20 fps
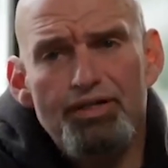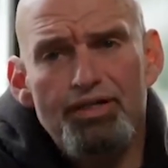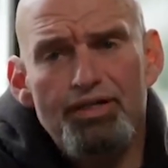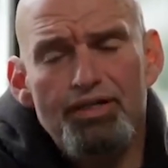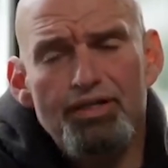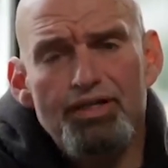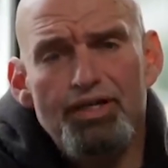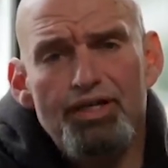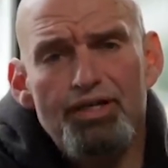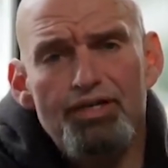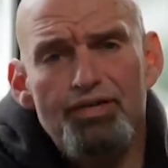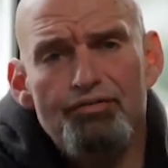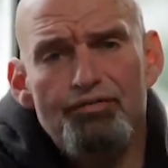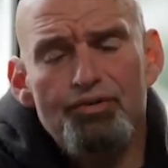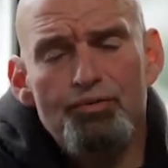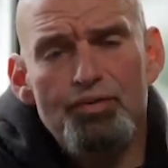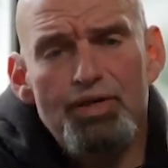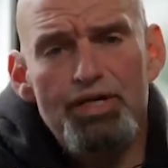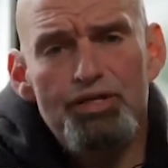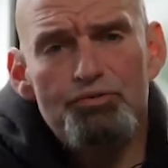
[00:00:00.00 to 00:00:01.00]
in a lot of
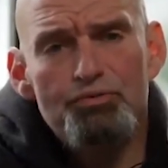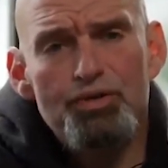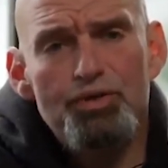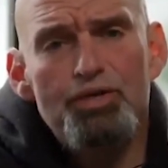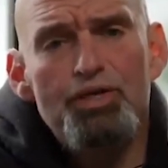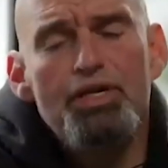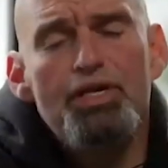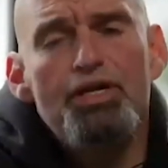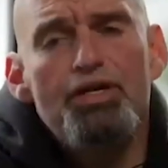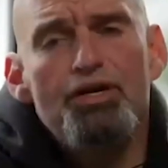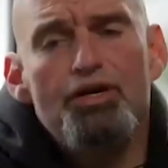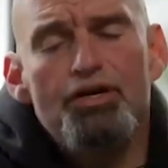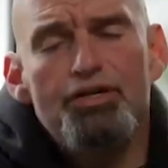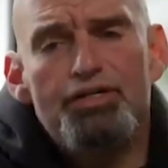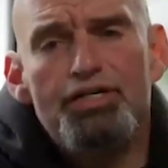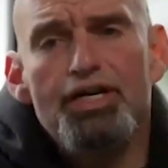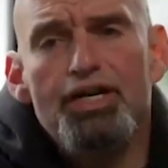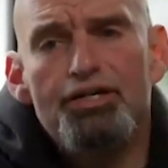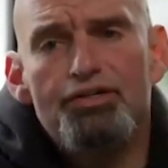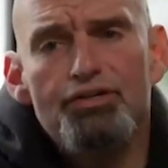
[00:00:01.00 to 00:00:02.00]
different ways. When our
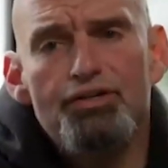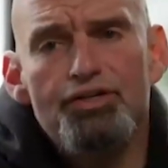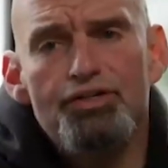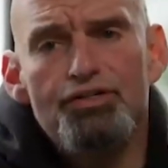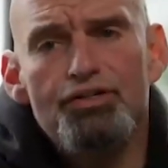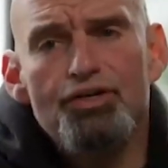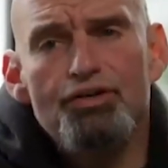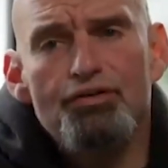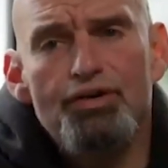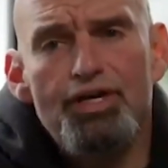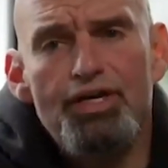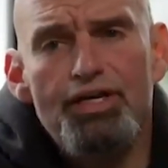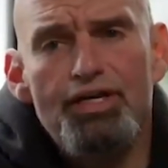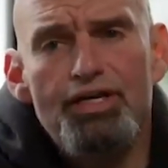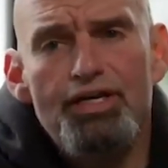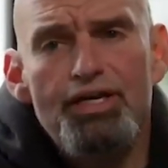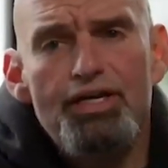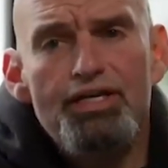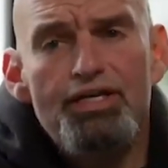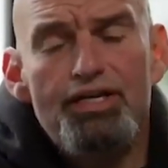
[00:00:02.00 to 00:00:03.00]
doctor has already
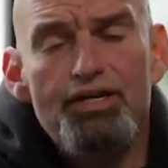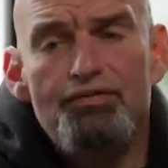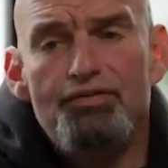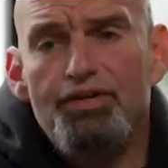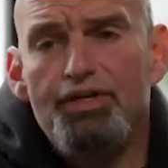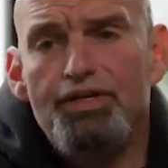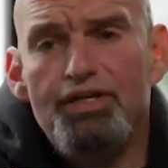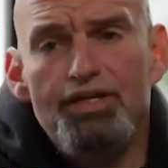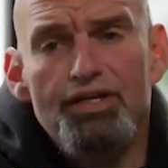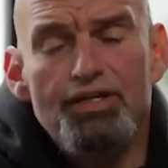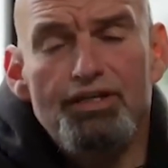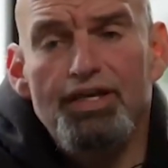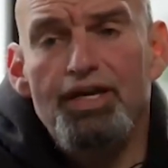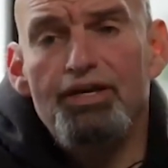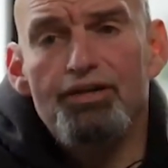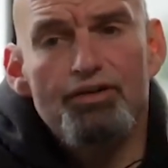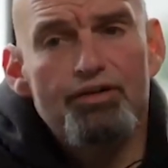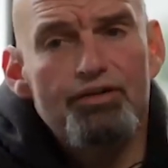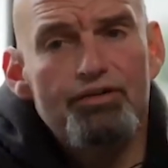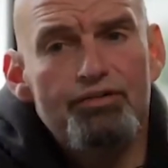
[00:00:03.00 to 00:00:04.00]
given a
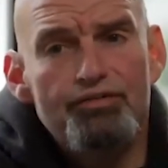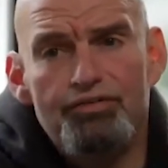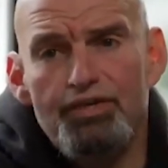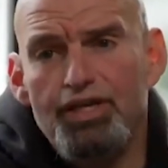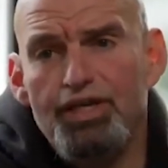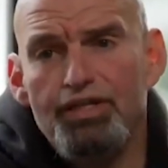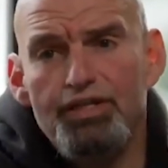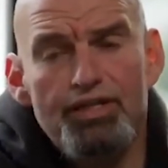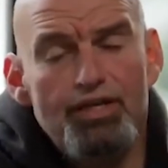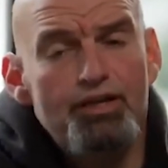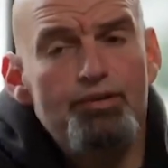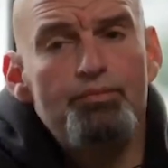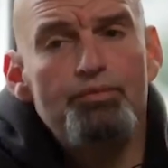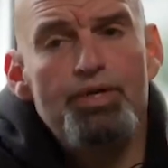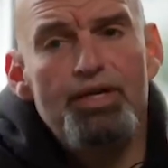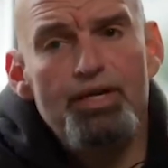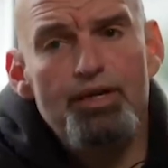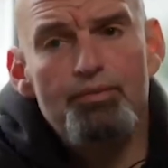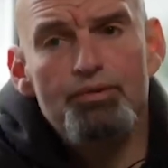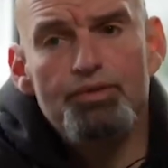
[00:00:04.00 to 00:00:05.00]
letter saying that I'm
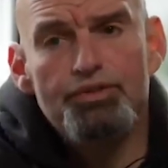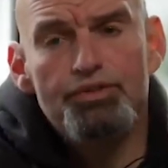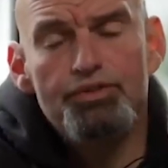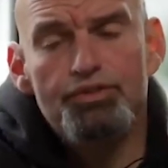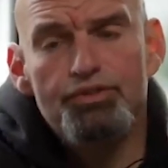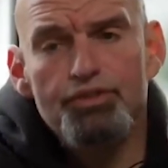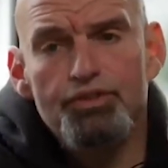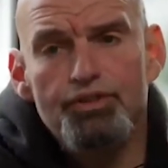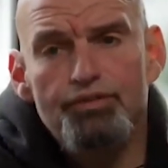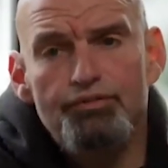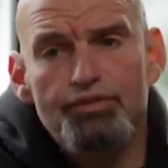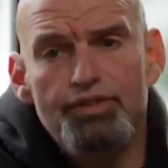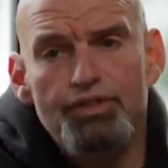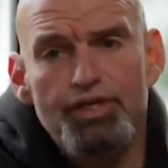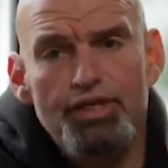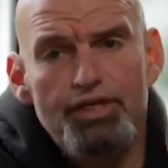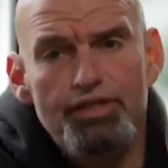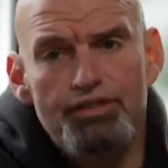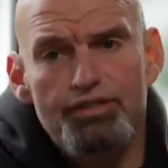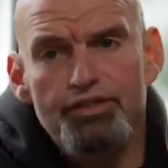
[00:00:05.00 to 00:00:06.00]
able to serve
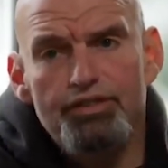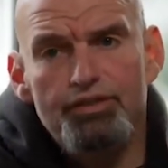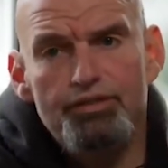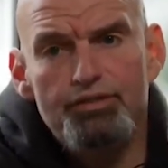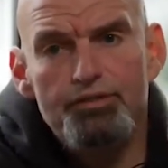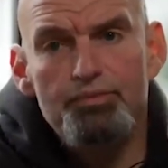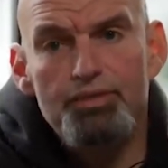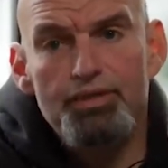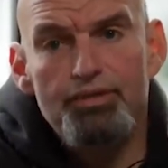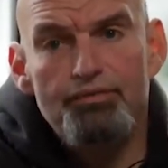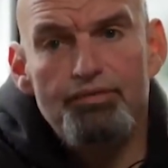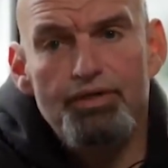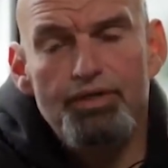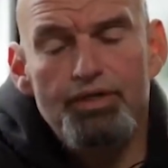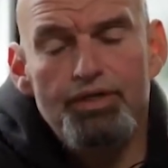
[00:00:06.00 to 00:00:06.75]
and to be